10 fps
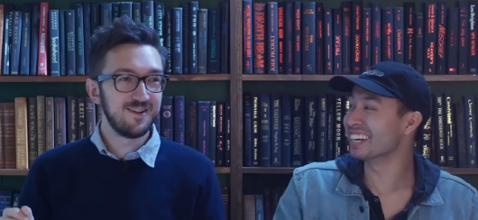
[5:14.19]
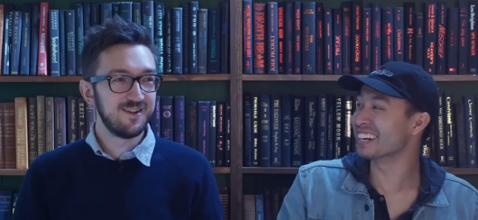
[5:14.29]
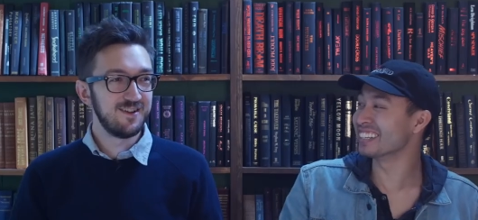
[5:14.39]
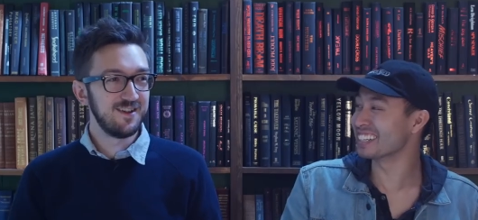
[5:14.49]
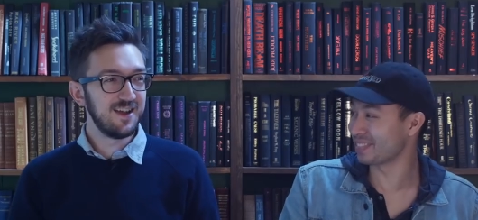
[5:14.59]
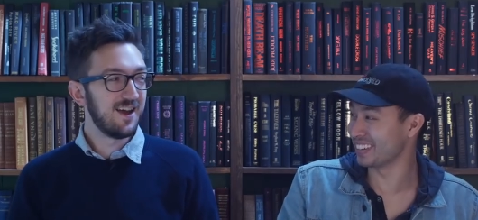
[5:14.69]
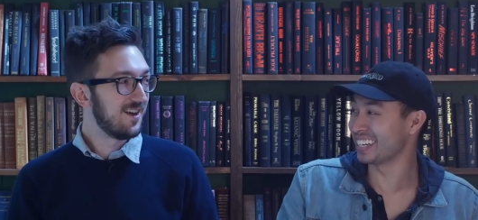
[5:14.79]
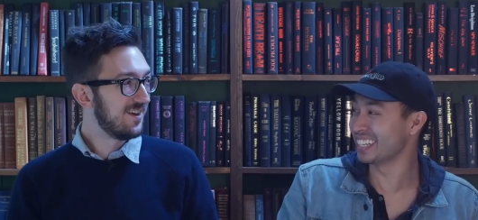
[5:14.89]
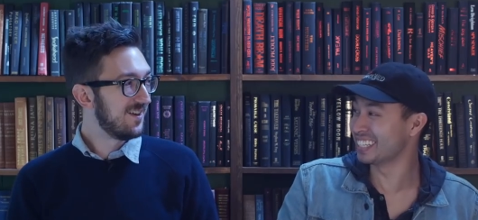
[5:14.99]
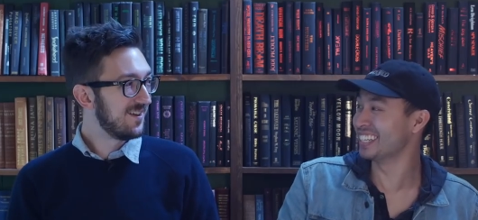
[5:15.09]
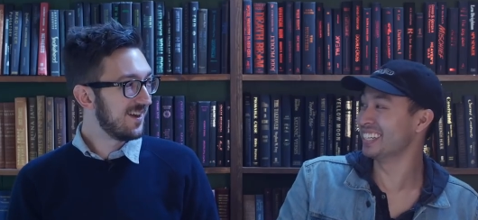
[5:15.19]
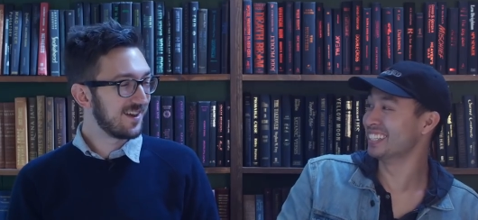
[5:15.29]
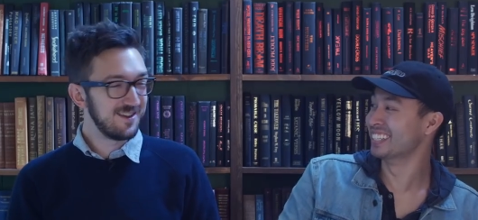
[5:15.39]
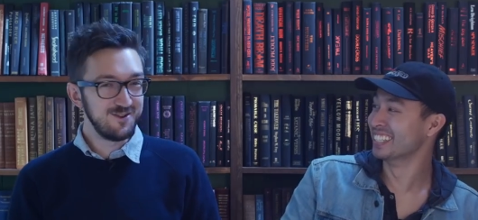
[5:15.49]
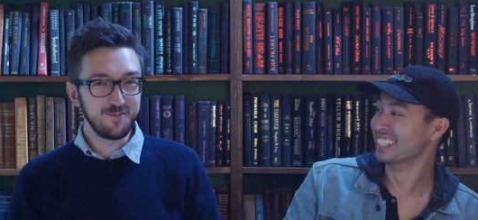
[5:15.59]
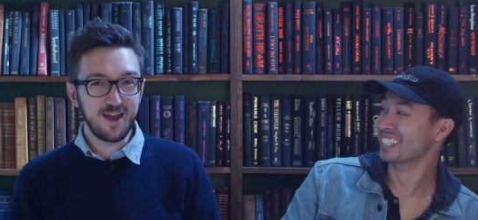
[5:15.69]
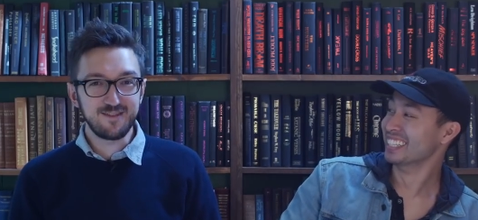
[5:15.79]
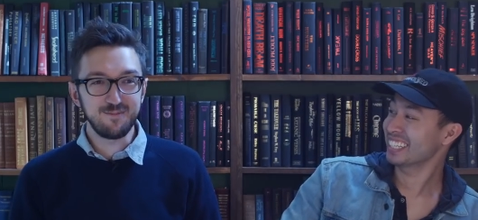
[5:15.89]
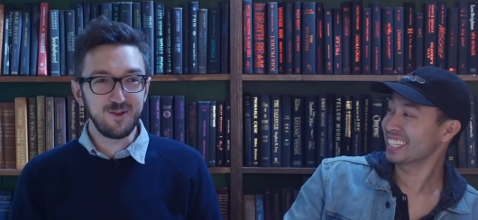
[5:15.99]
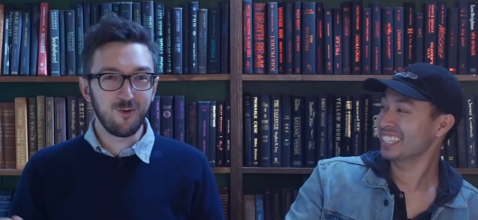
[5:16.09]
Speaker 1: no, that's yeah, pretty good too. Yeah, can you
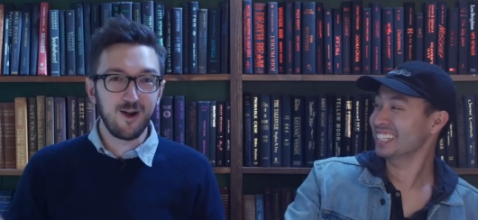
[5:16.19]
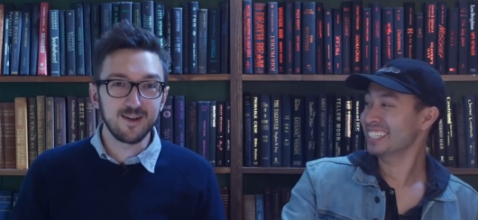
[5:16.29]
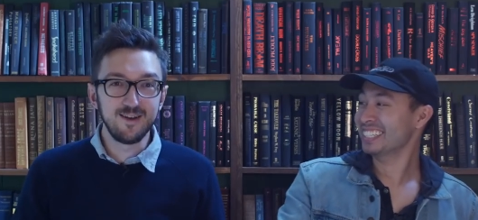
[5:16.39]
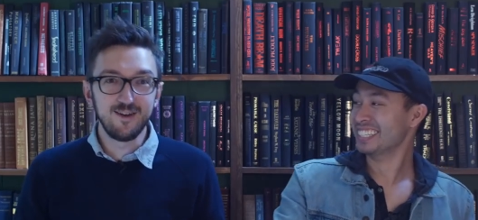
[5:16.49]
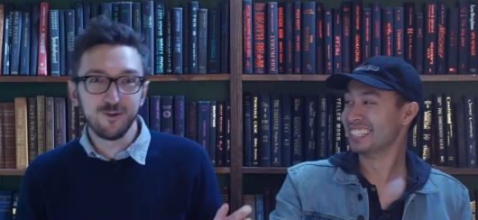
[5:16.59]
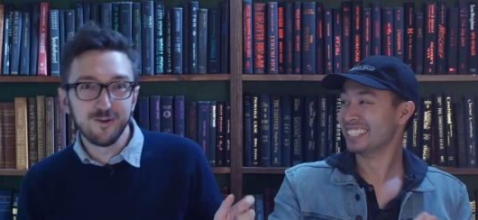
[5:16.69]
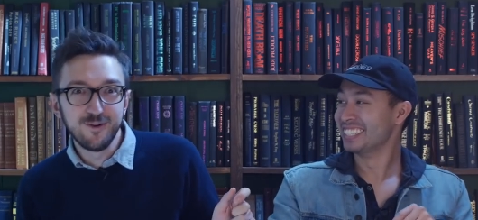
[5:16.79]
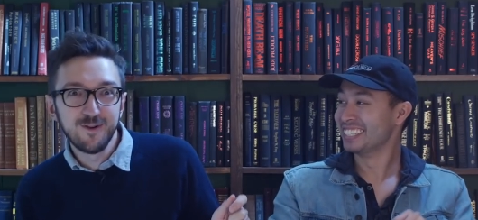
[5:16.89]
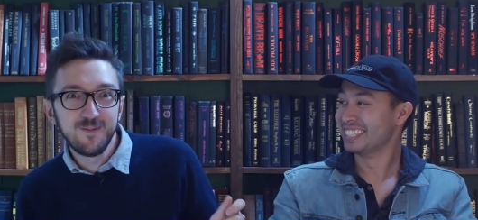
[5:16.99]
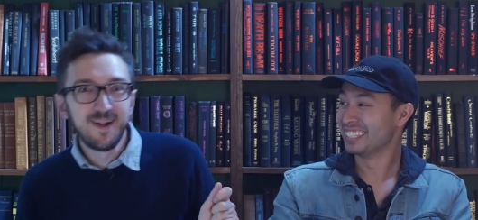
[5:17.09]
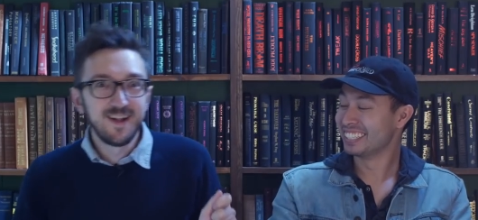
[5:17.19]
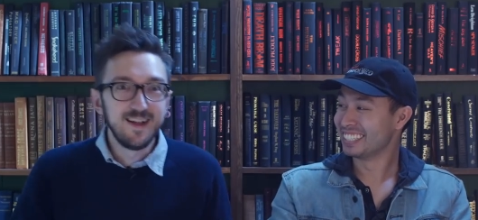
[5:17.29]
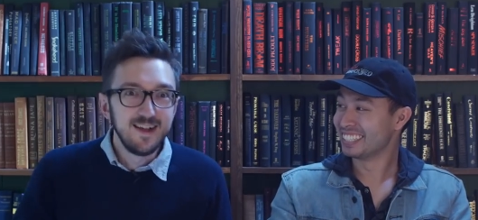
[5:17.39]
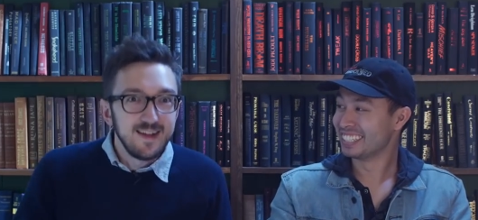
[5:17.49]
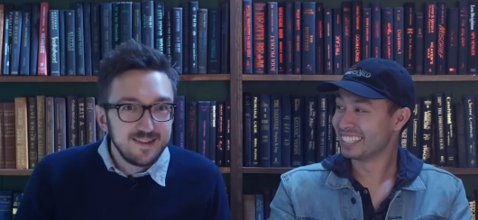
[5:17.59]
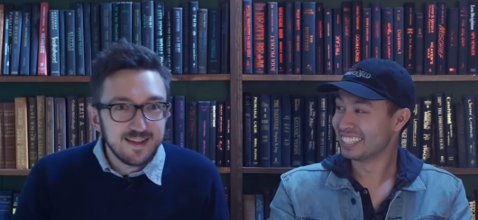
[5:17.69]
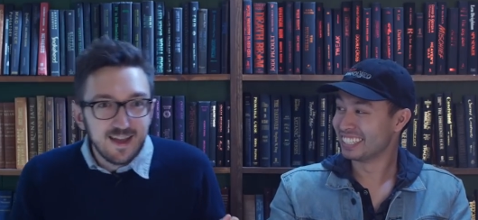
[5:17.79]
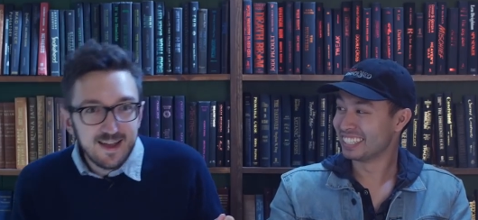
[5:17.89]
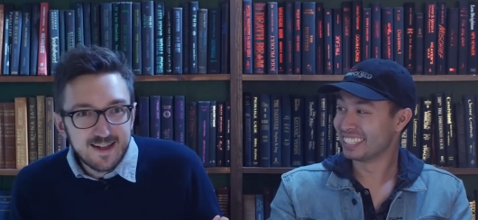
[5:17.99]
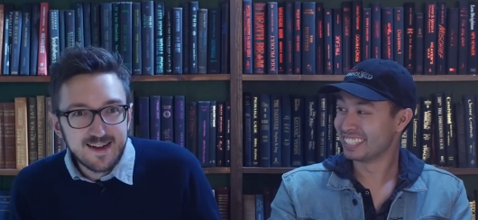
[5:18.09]
imagine me walking into a room to
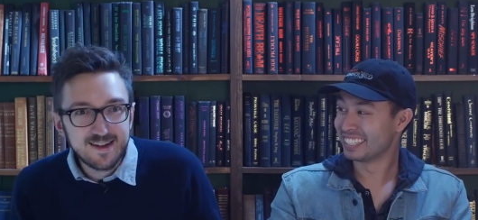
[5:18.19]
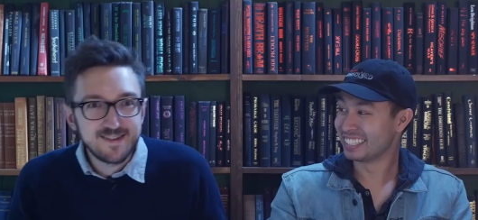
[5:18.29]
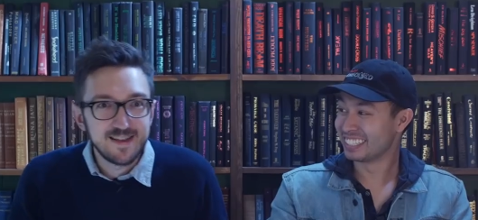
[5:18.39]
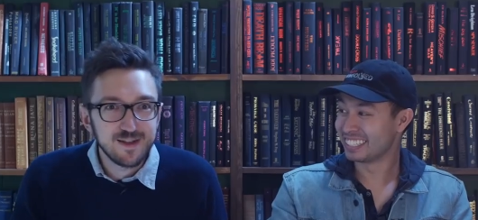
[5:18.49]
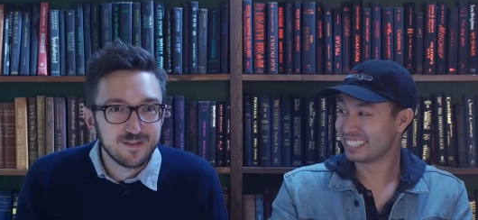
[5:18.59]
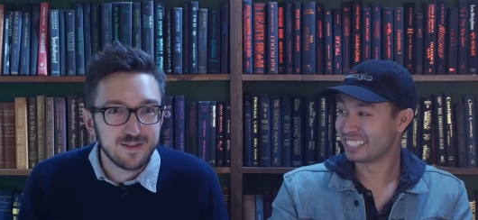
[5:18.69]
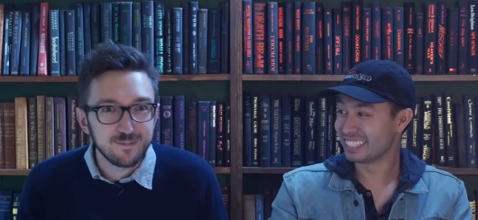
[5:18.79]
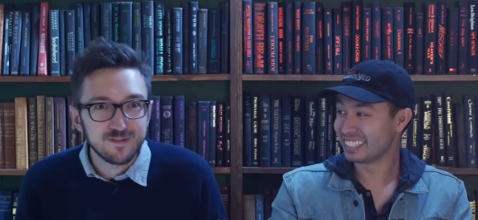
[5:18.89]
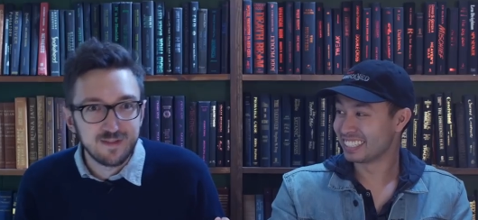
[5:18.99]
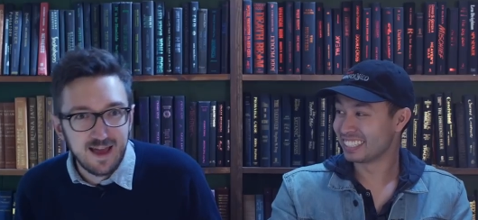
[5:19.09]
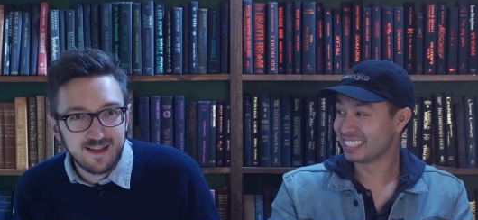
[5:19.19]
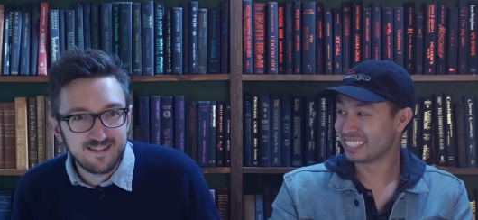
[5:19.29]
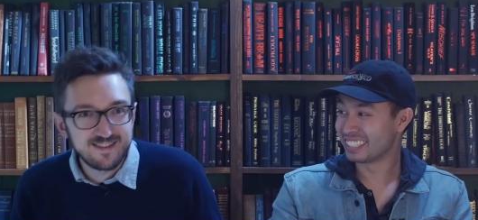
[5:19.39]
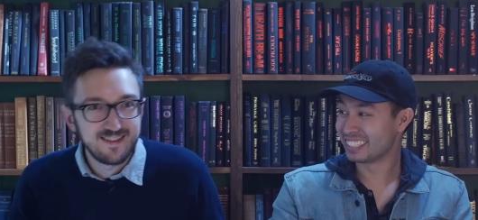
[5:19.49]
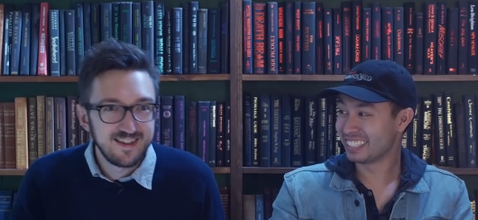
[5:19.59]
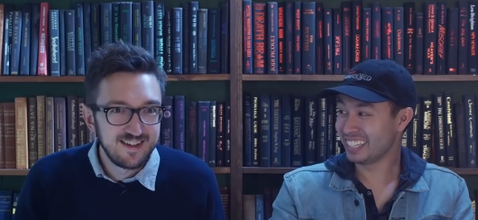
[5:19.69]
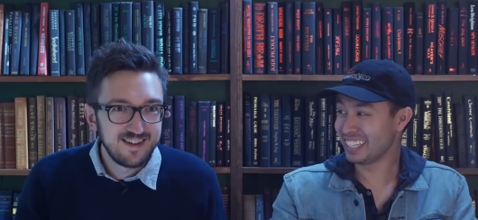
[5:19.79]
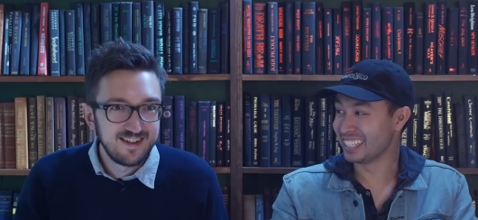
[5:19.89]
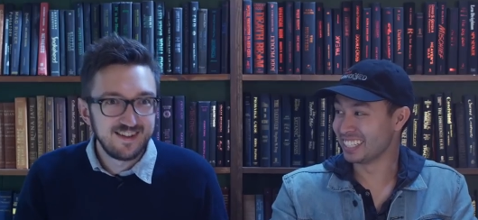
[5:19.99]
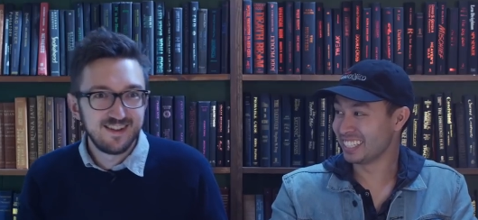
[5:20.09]
get ourselves some snacks?
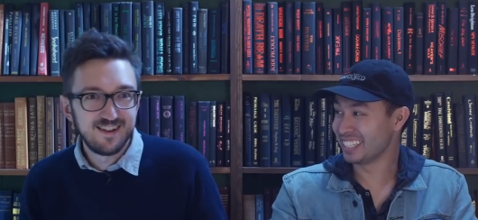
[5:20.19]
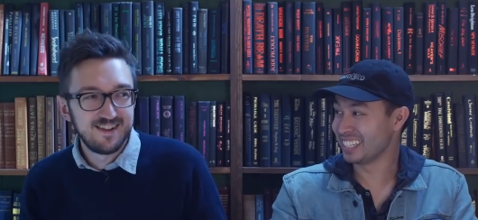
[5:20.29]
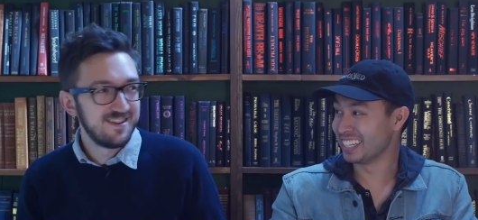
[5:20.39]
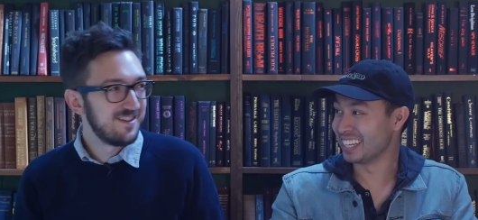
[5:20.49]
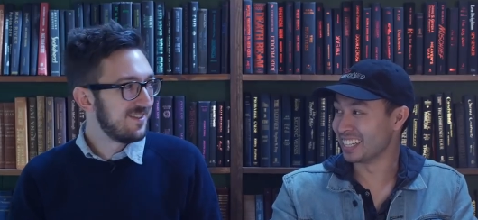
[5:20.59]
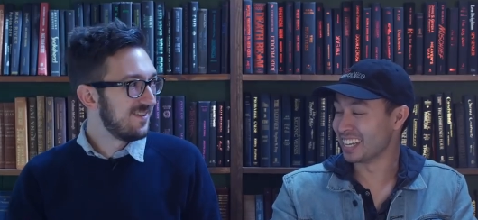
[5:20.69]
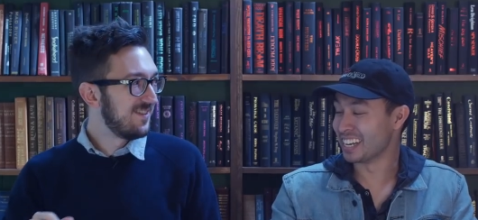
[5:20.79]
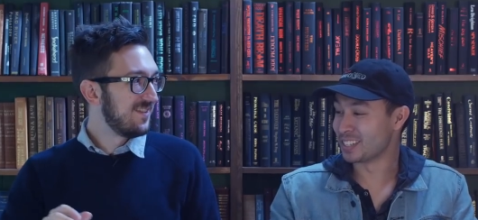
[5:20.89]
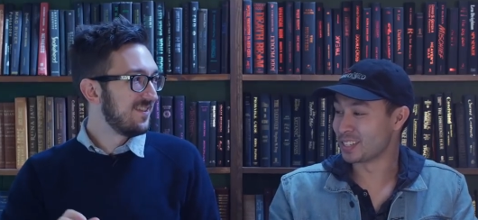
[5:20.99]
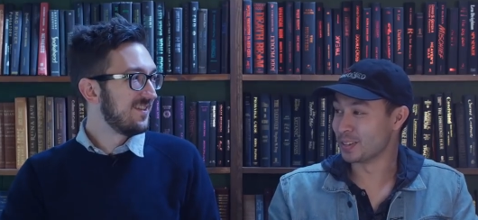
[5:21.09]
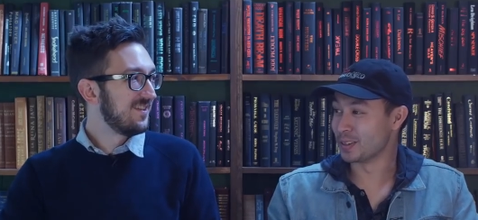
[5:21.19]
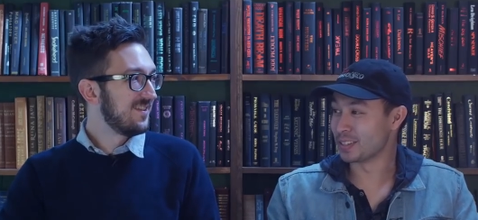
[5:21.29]
Speaker 2: and then as soon